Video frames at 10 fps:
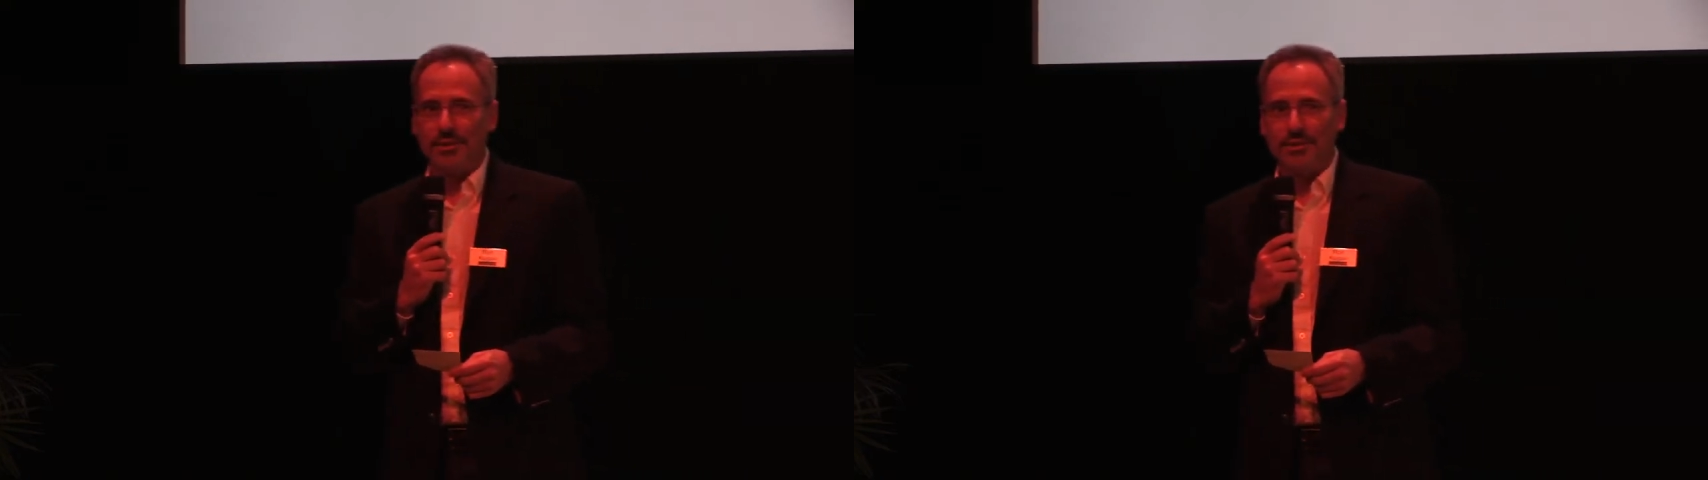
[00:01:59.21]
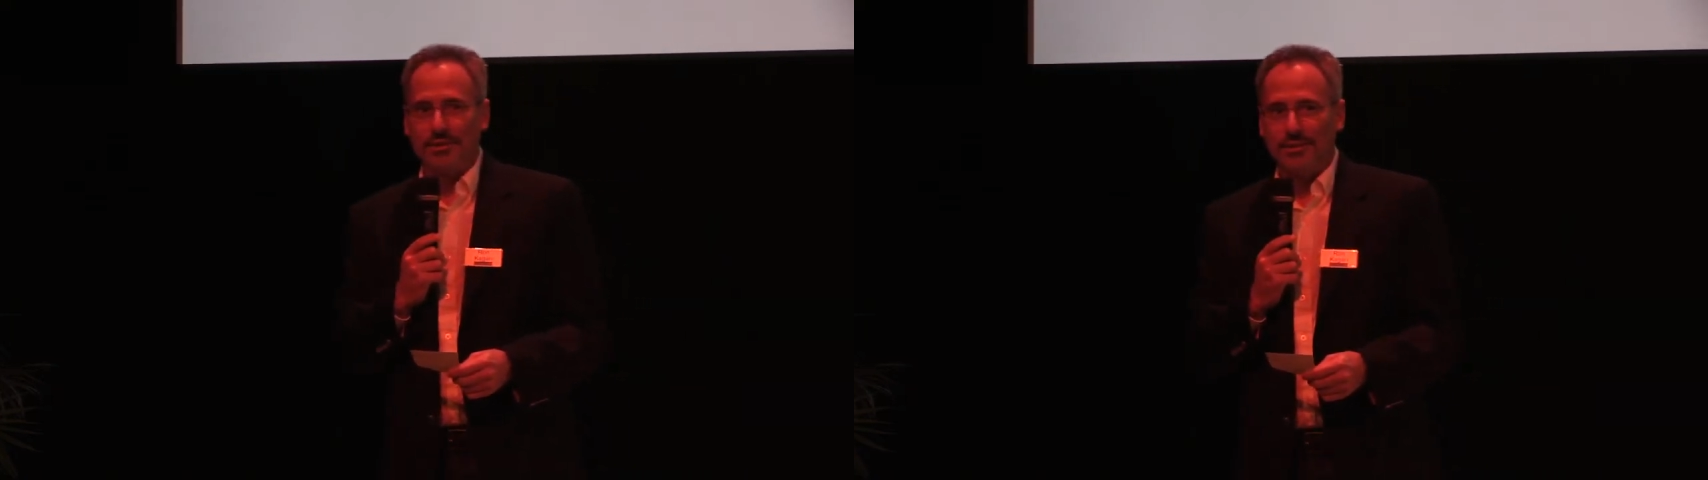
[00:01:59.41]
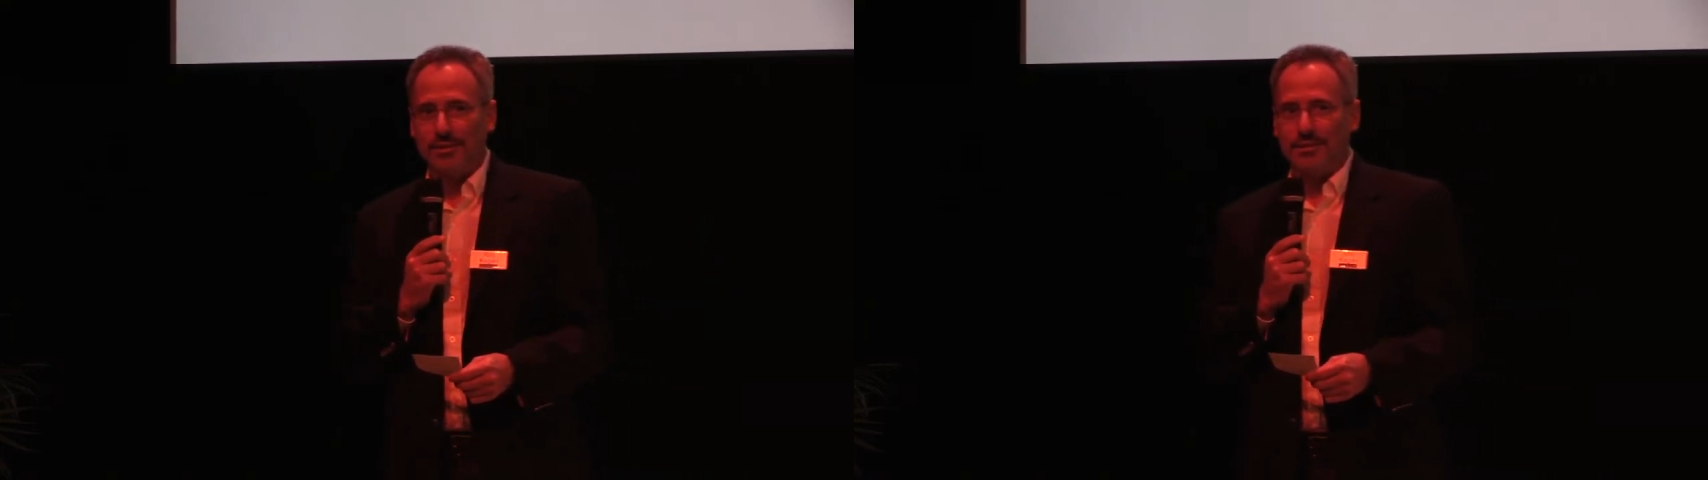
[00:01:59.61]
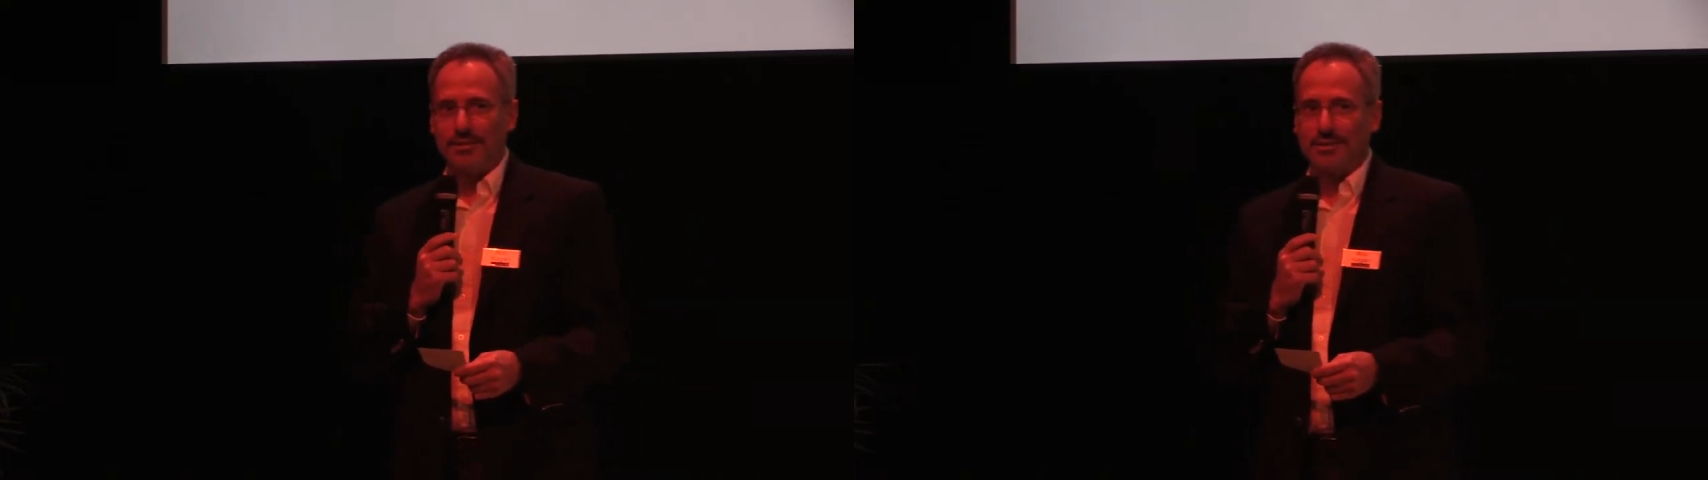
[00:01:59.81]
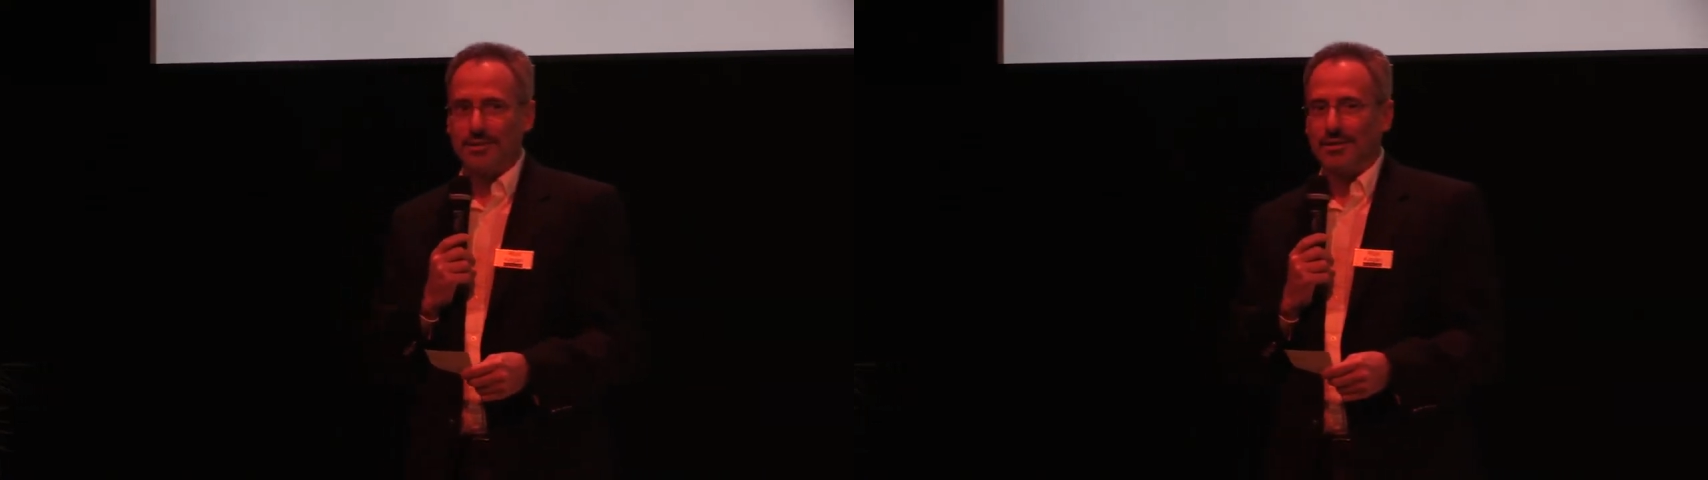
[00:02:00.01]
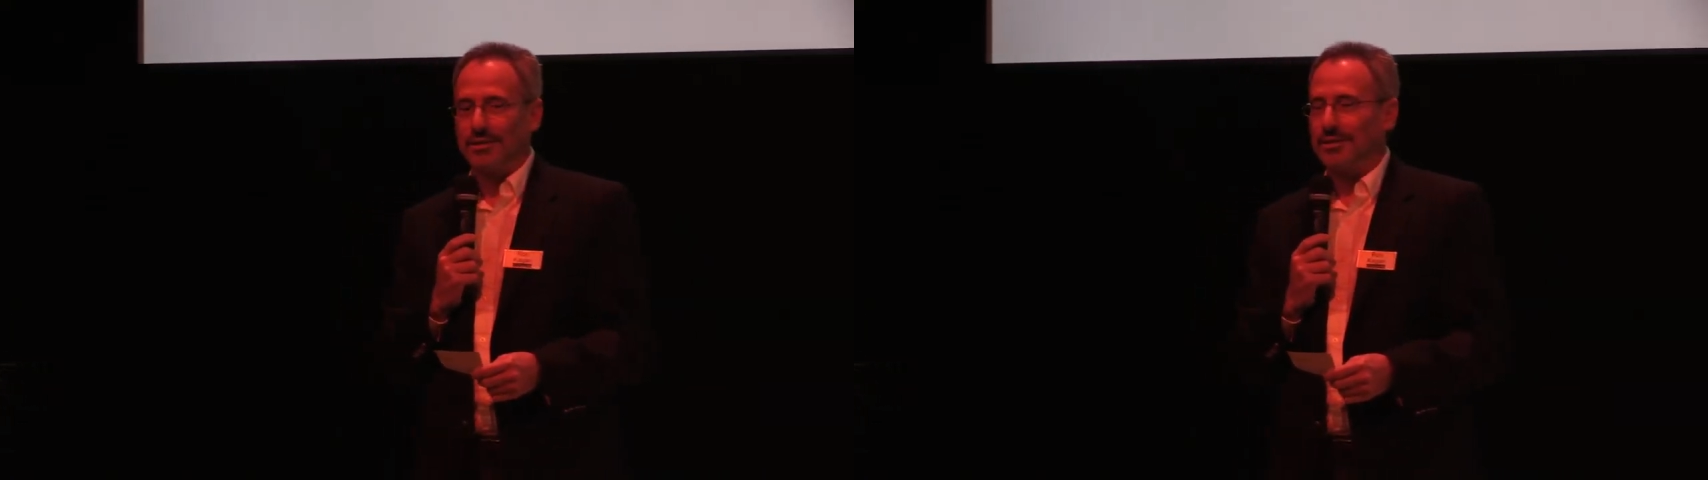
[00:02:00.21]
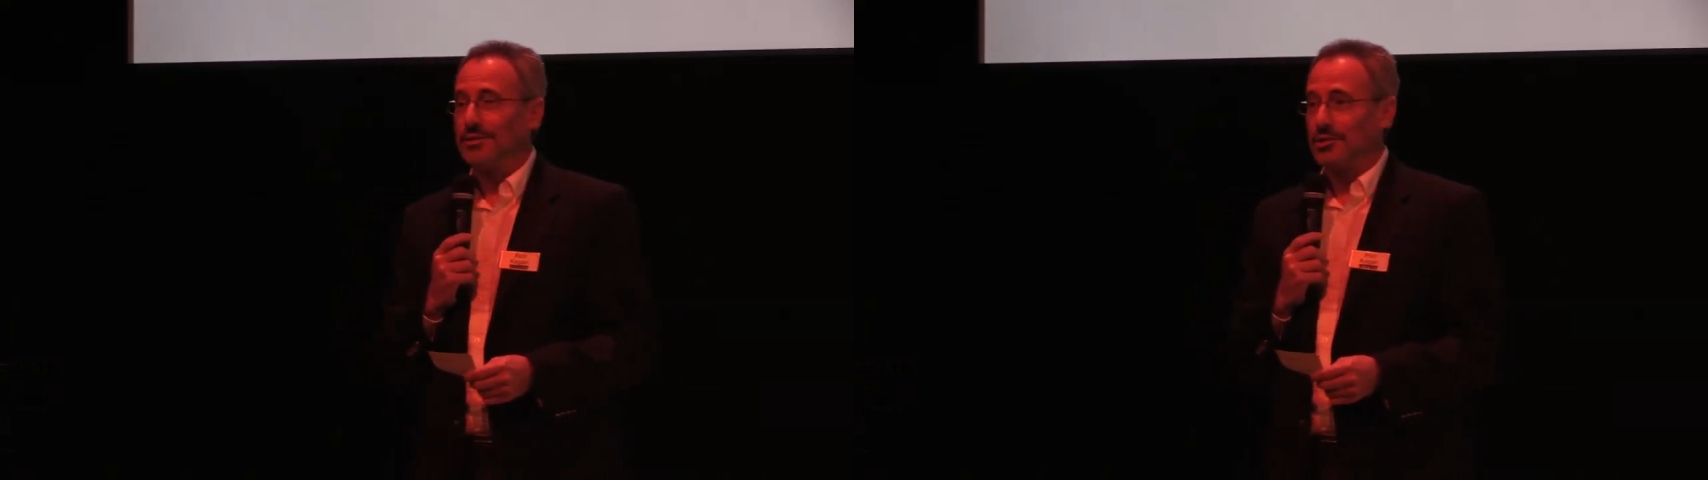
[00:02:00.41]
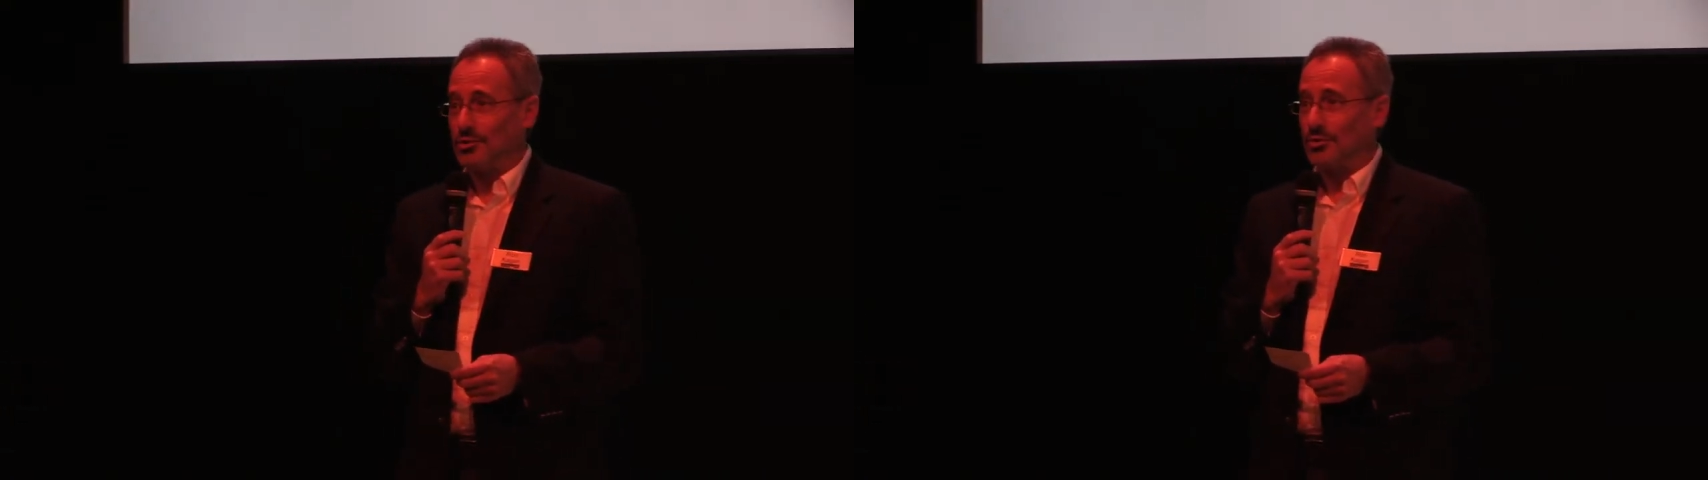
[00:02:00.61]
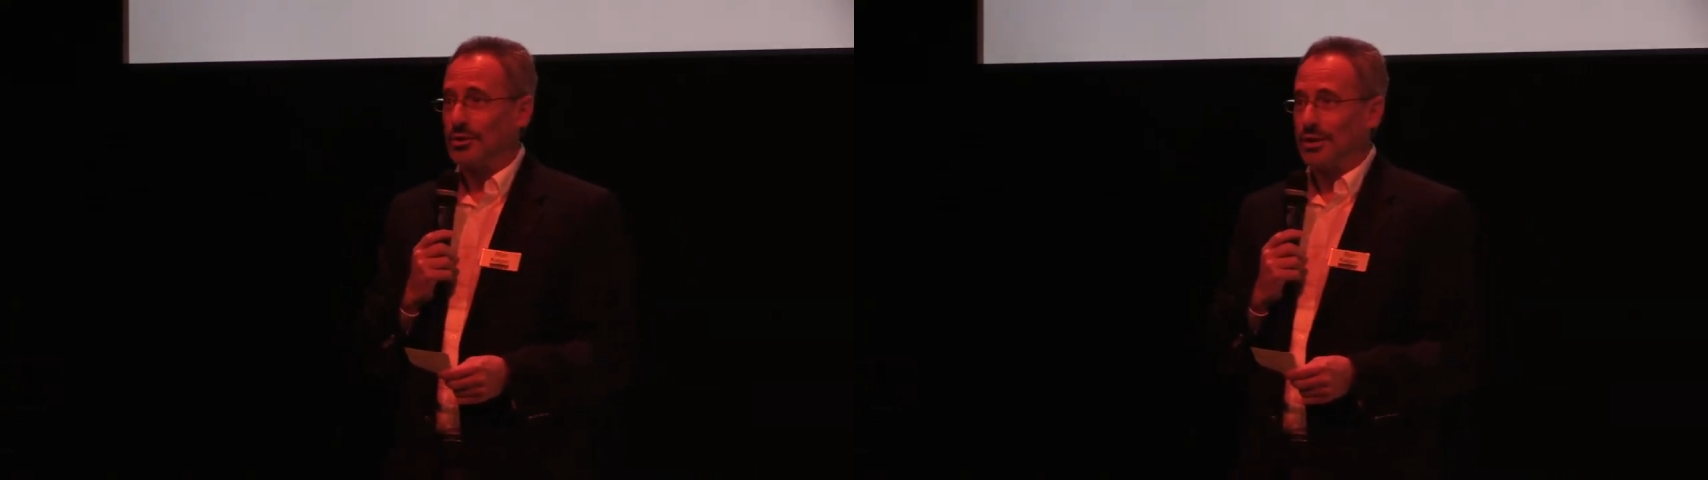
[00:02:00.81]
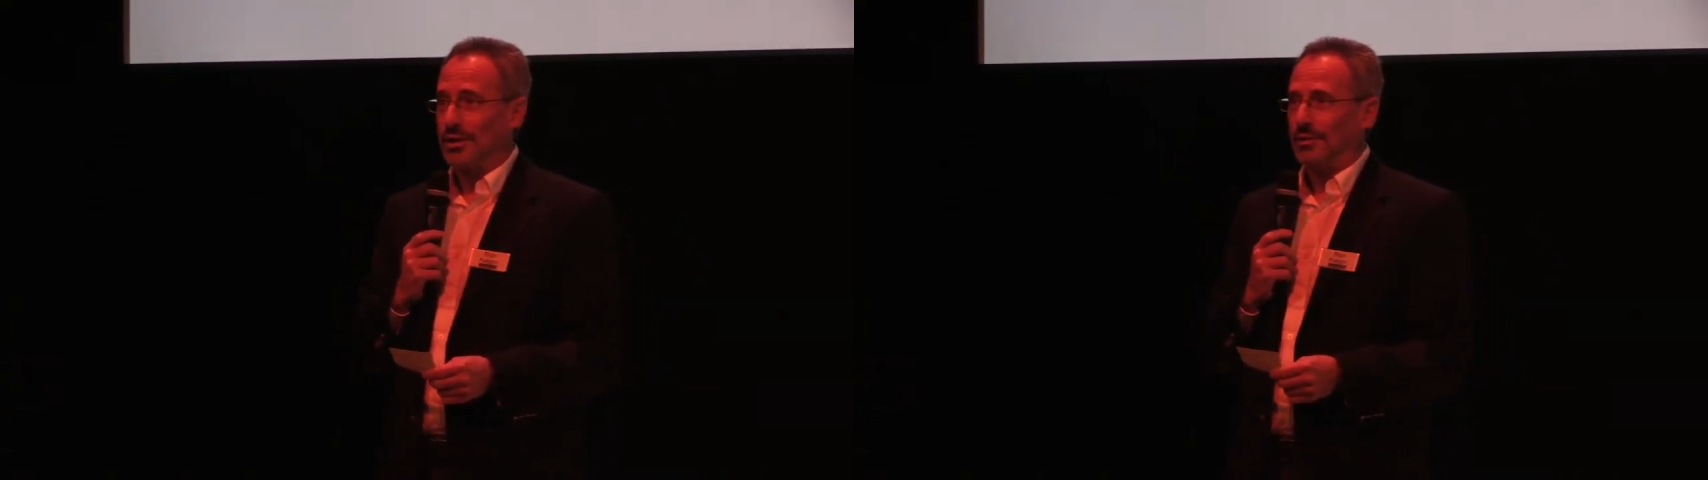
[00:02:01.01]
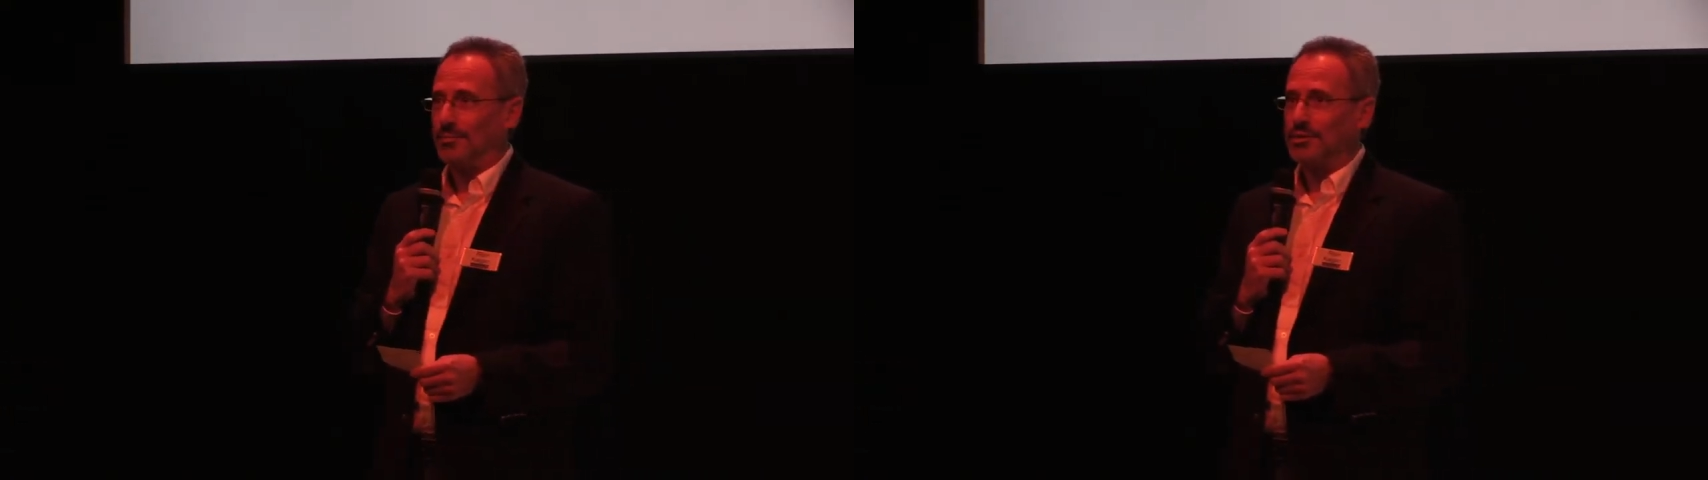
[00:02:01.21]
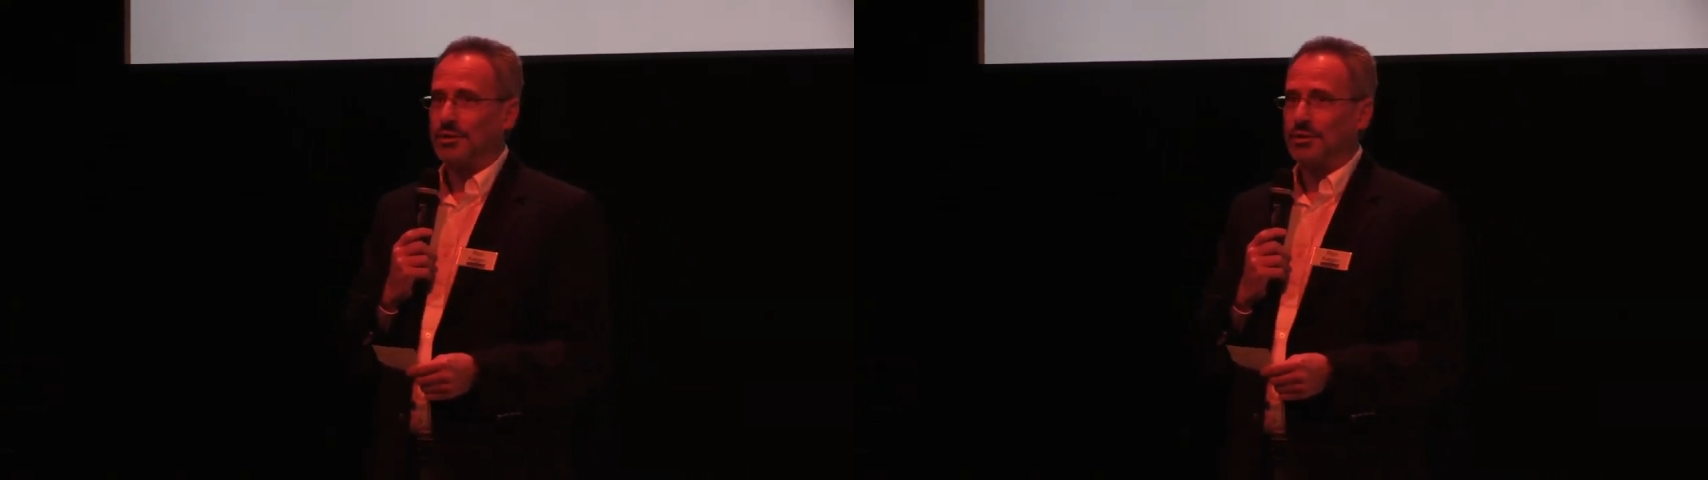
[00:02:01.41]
it's truly up.